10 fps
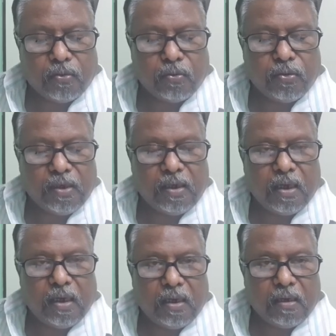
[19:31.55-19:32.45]
through the
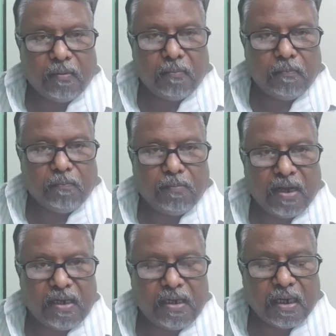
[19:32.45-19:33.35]

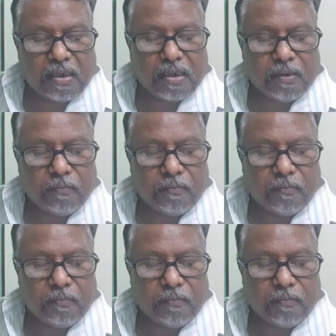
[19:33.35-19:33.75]
bile duct